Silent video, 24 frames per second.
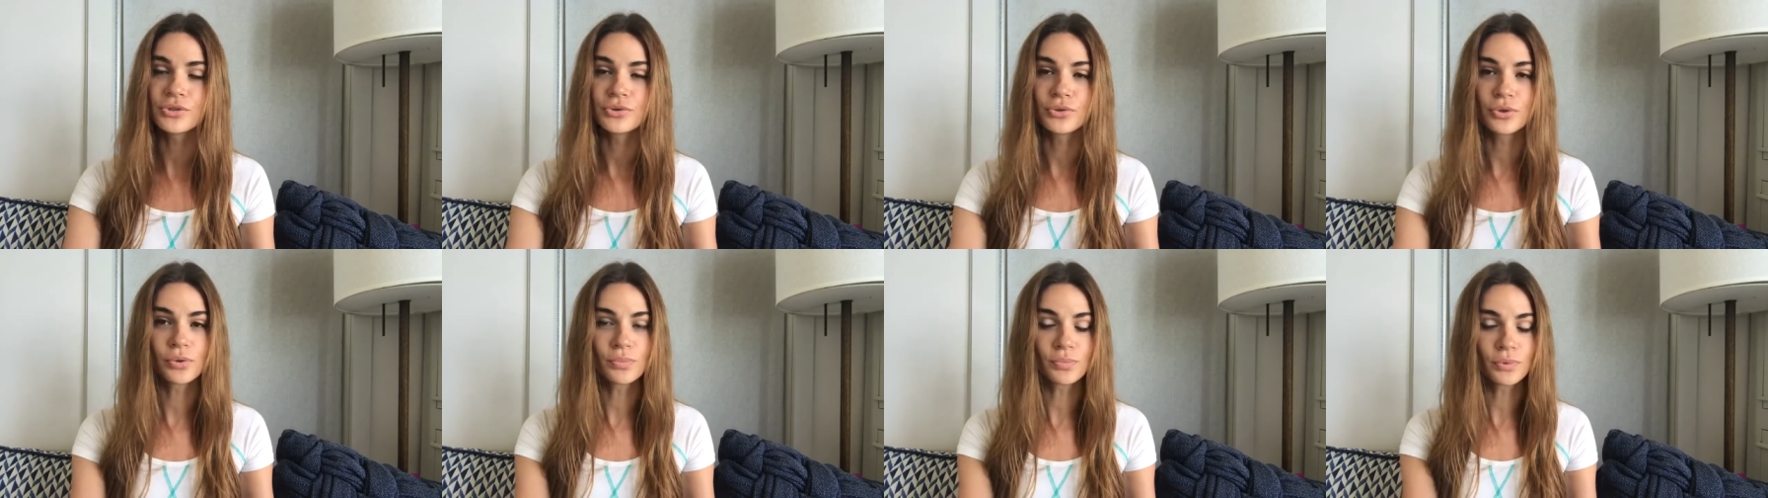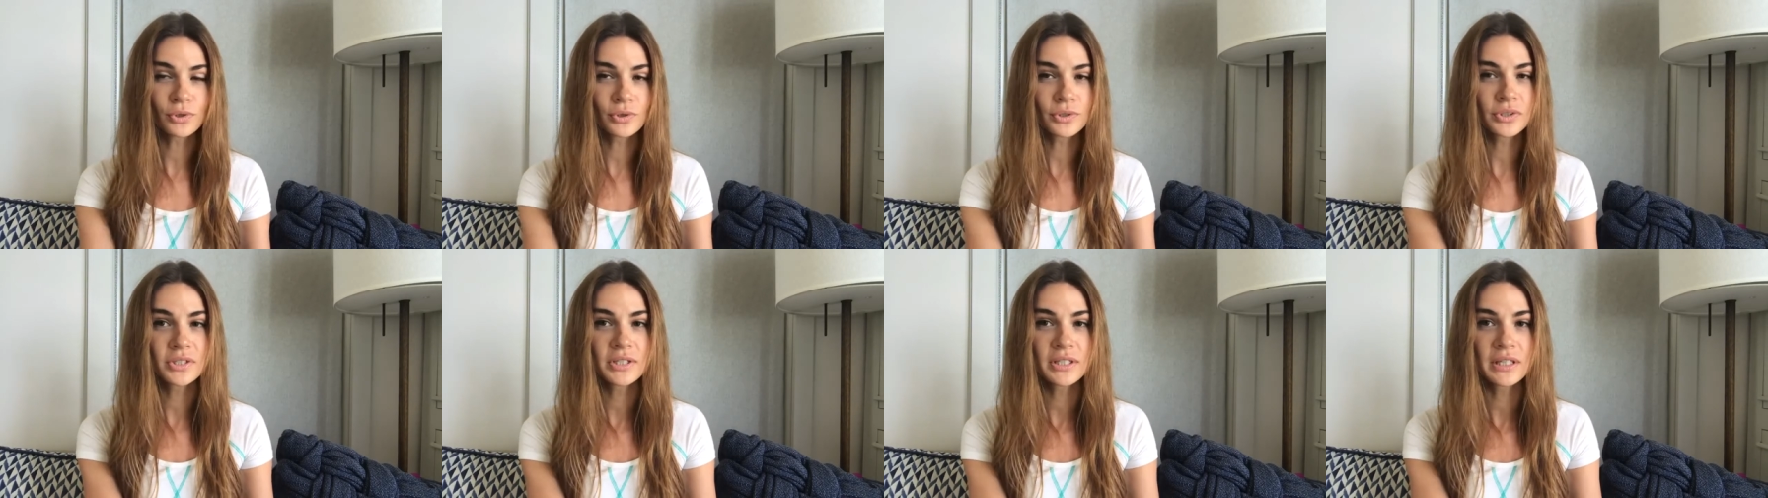to your
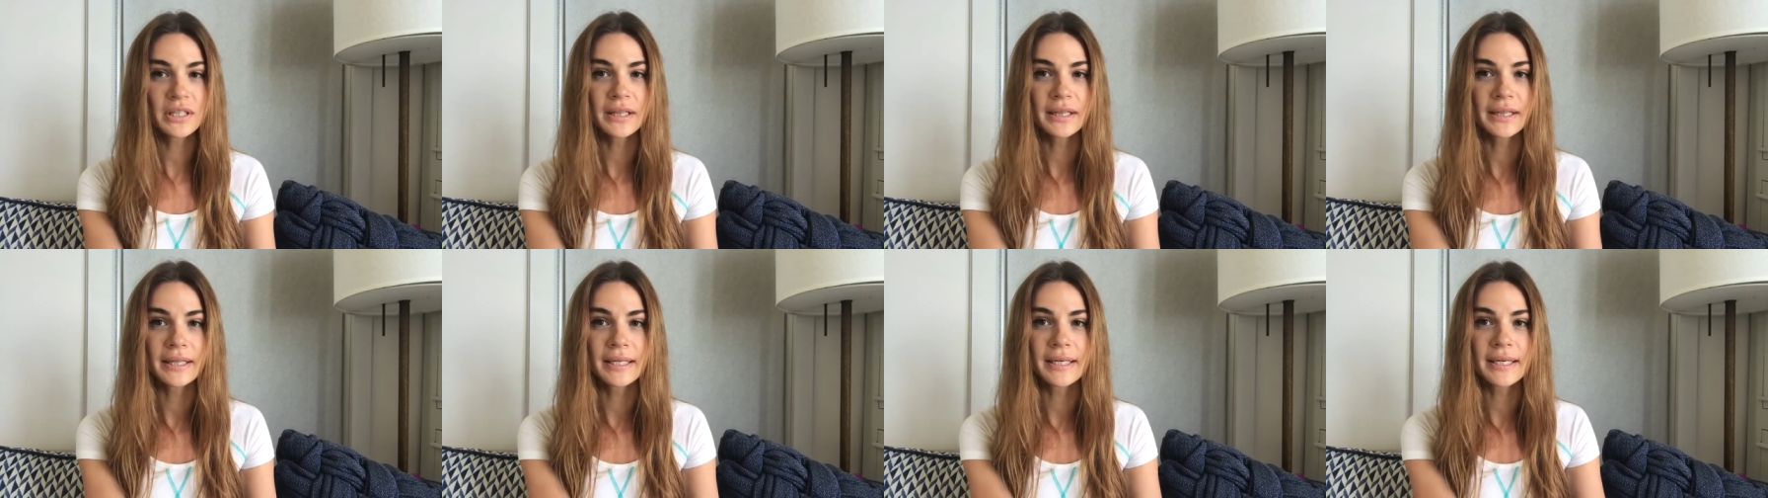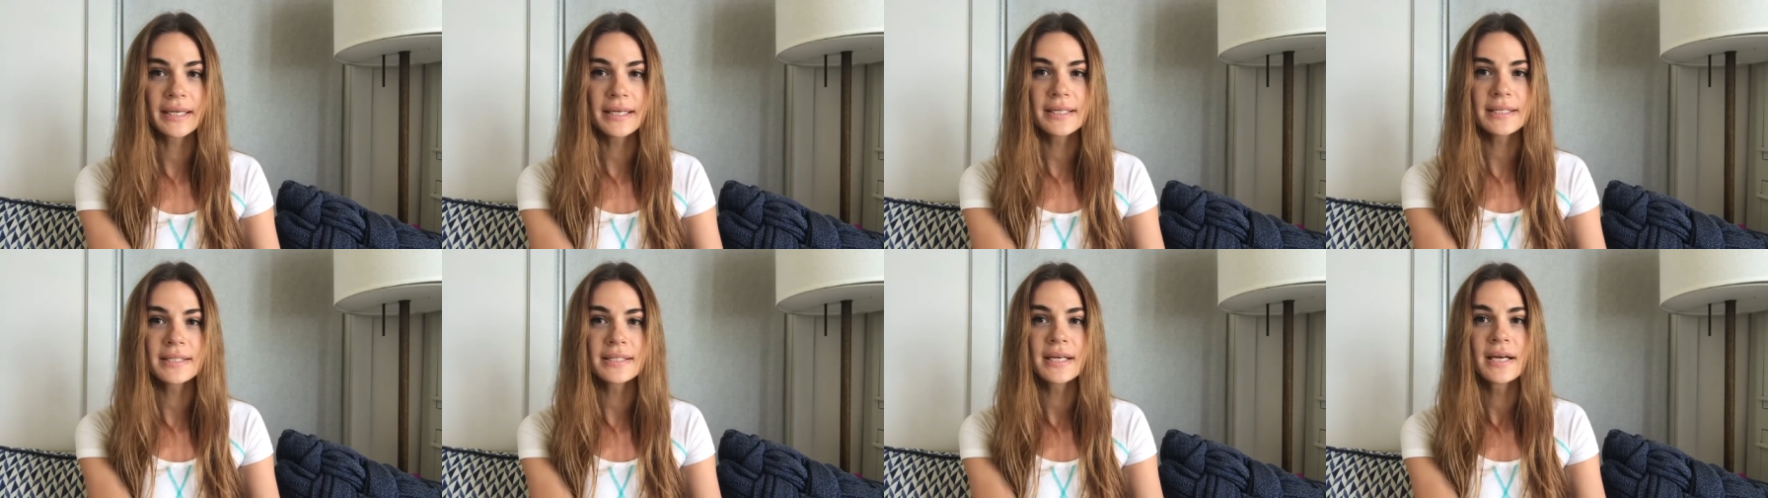personal
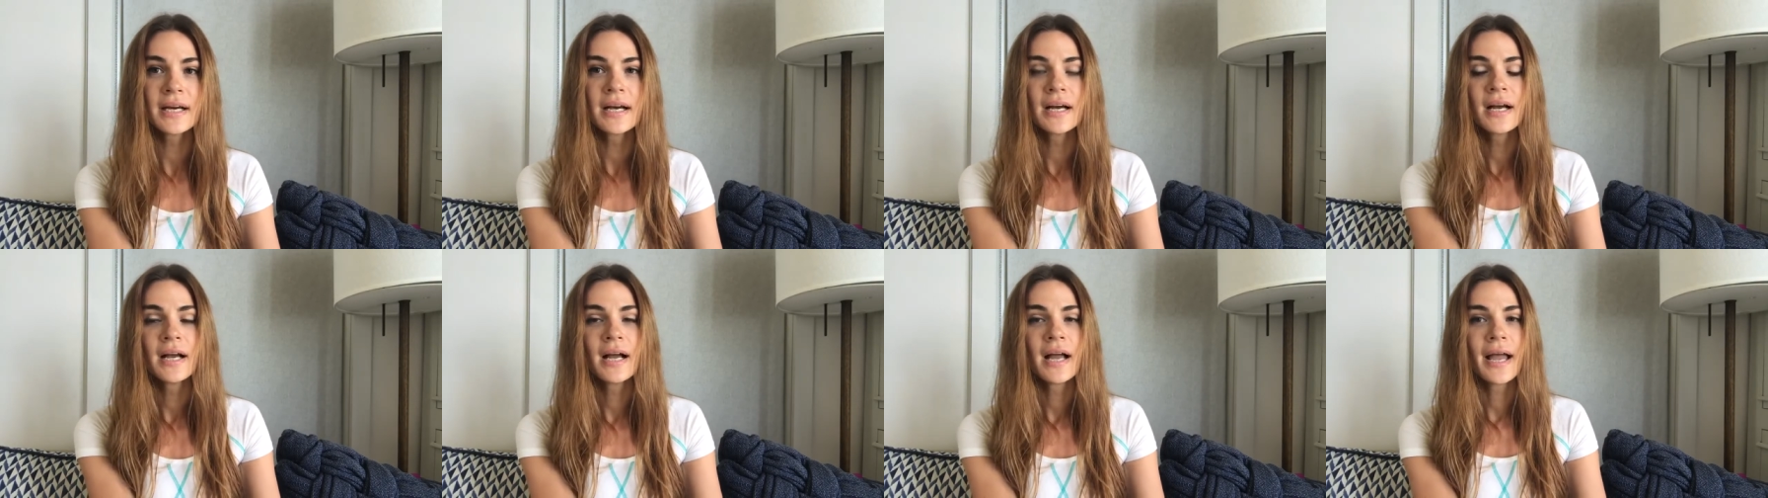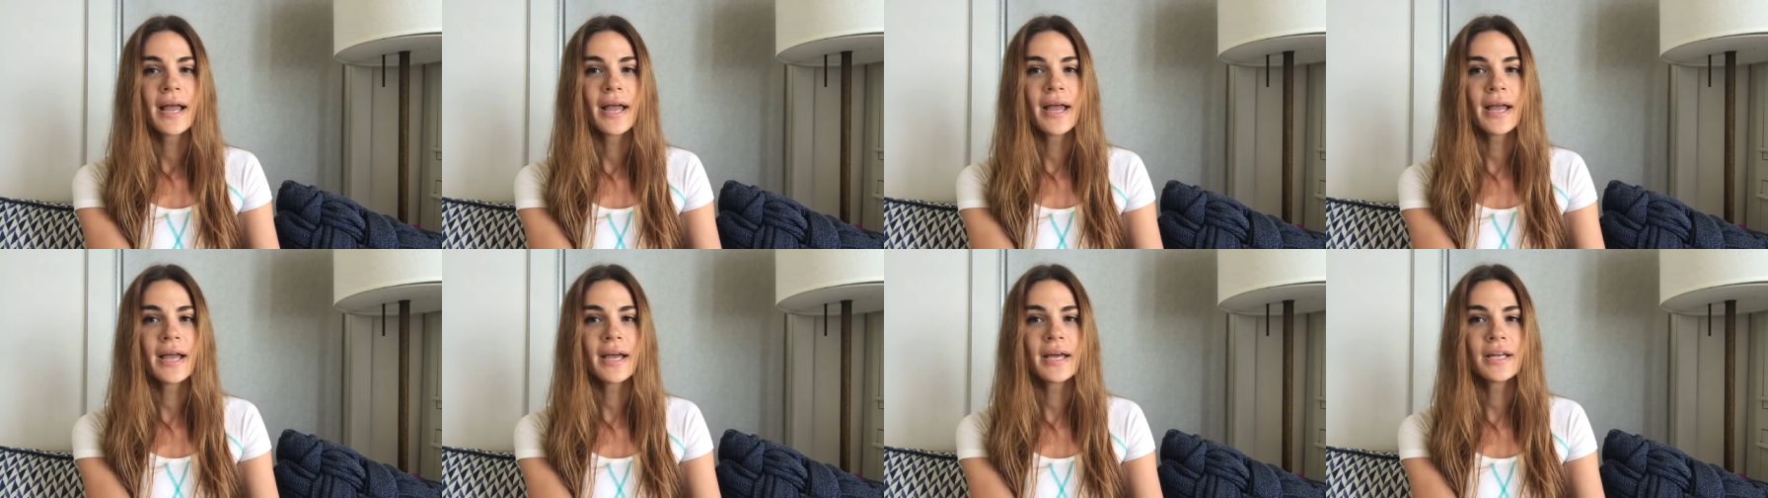needs,
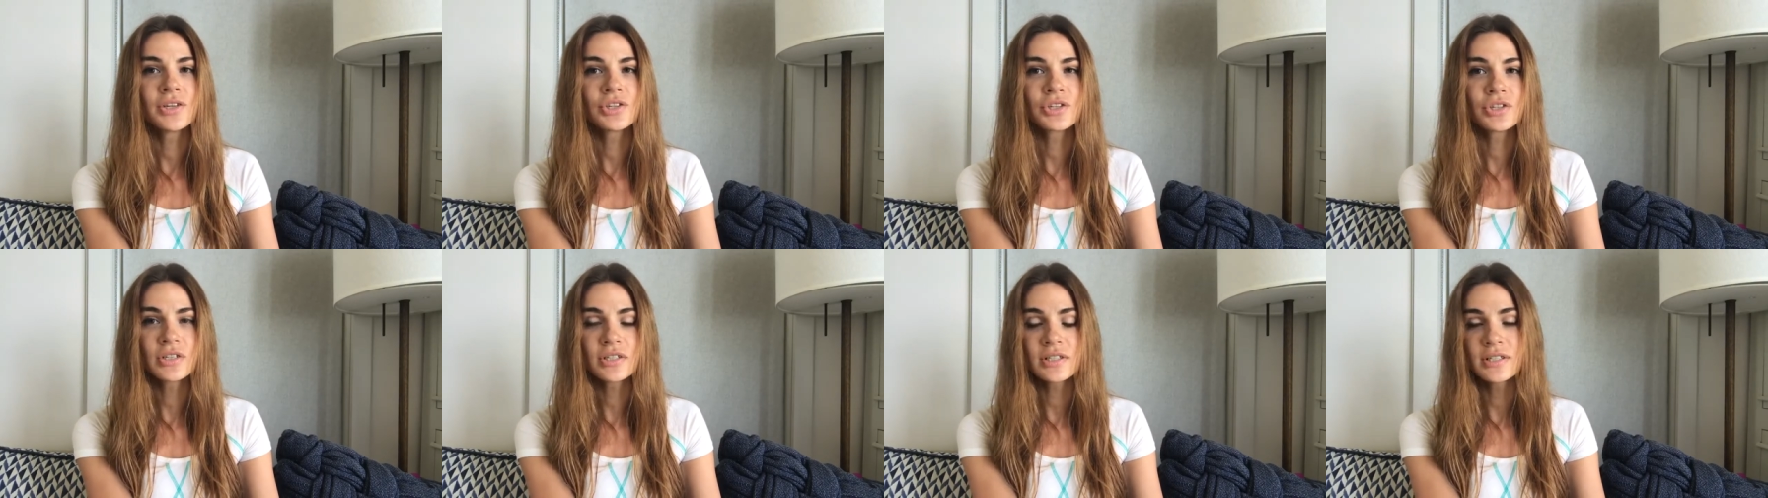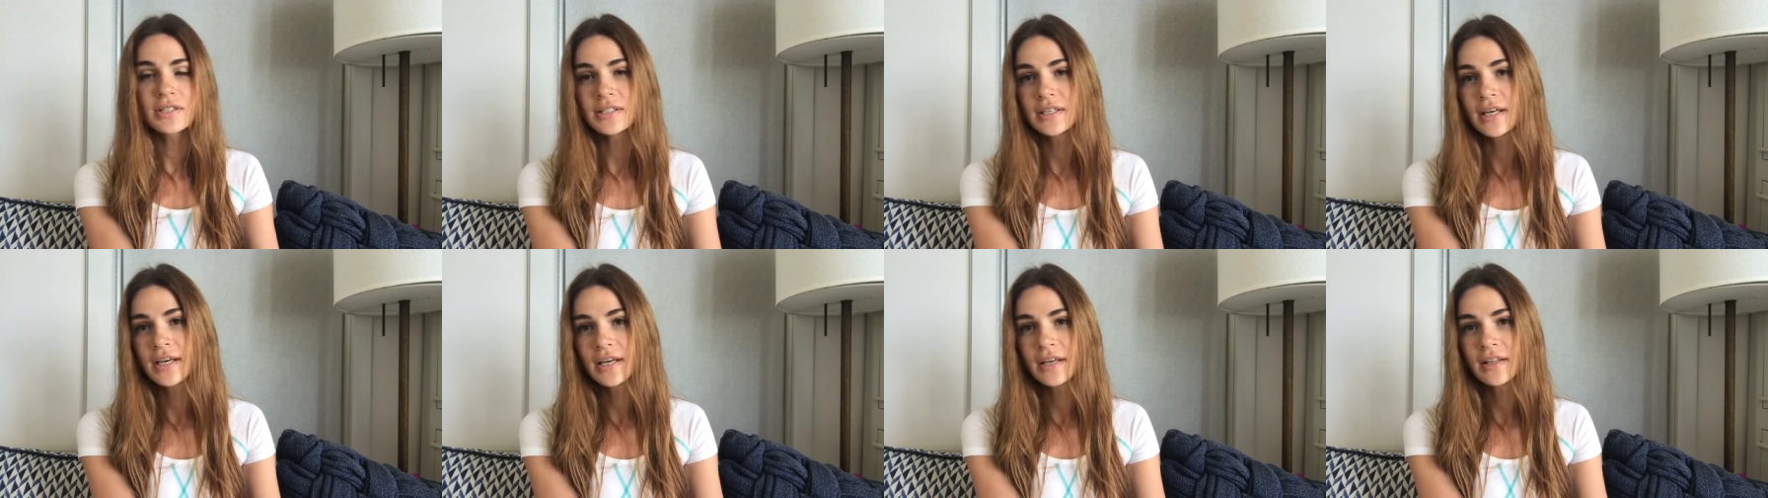and
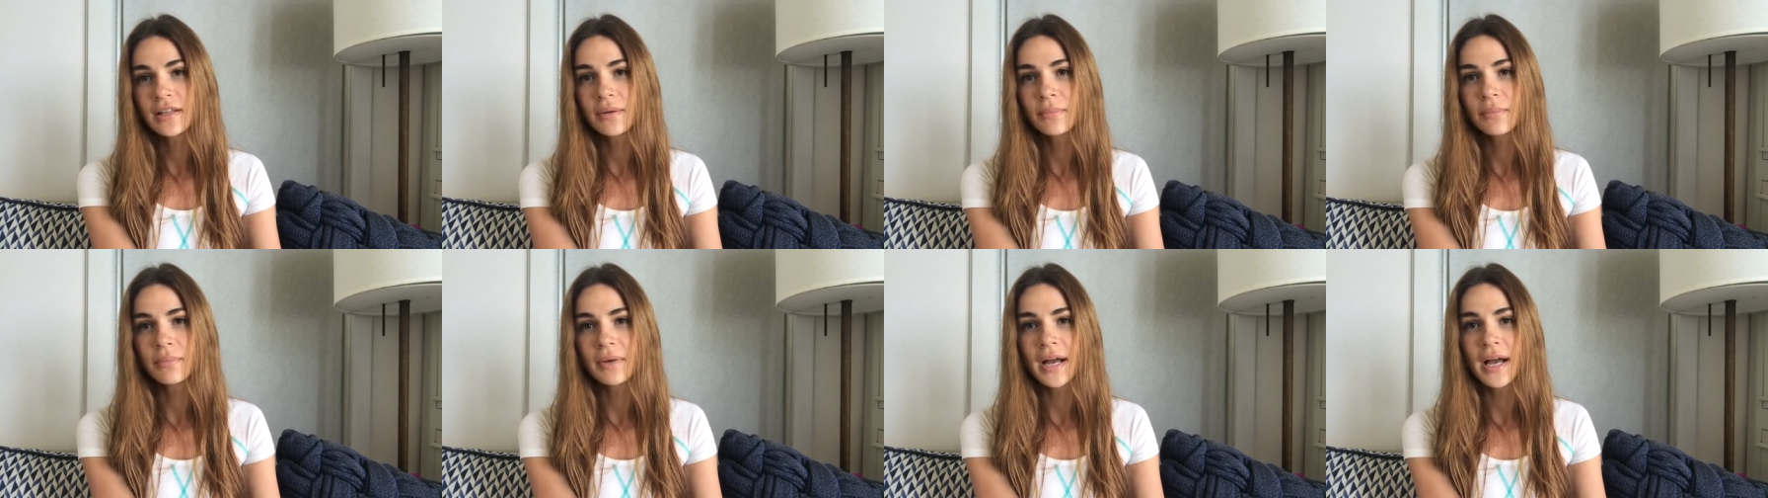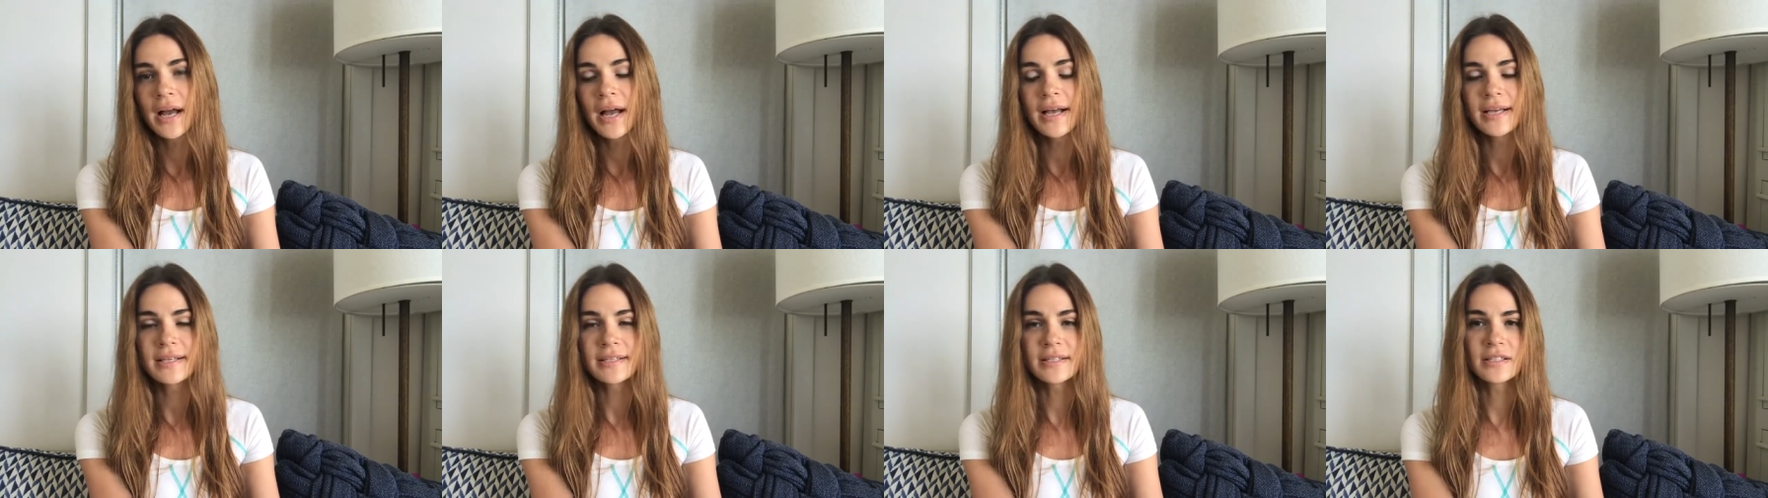just take them
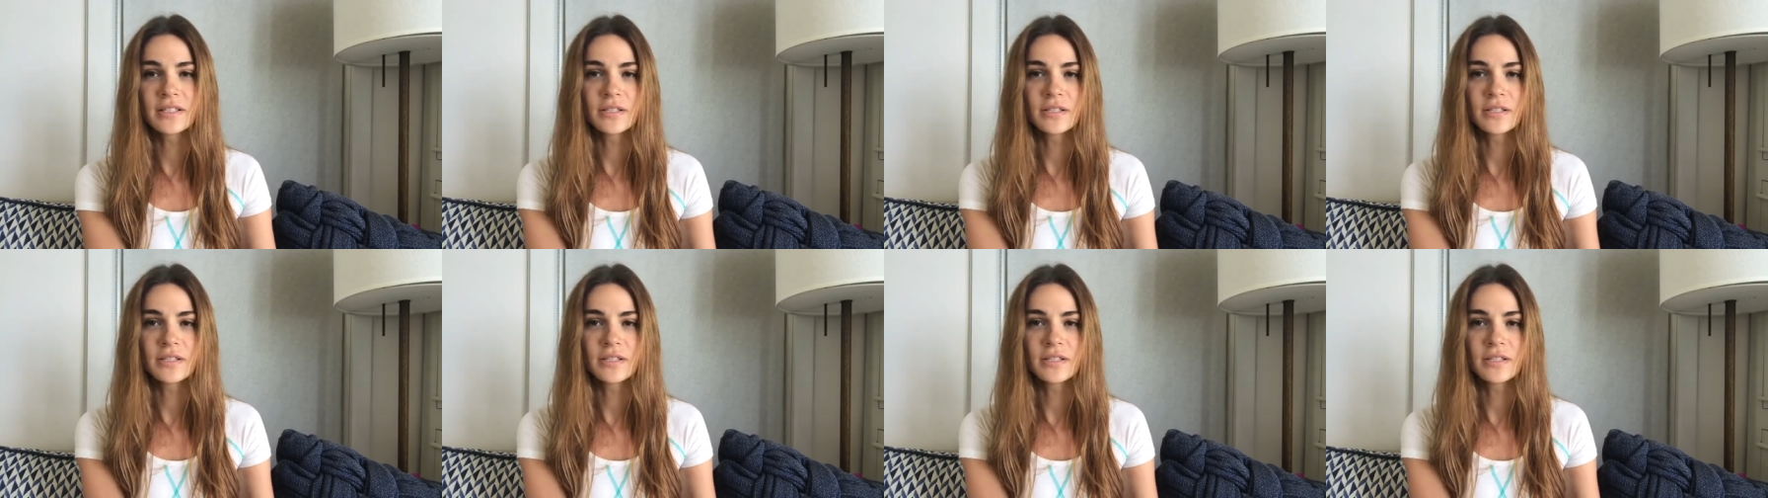as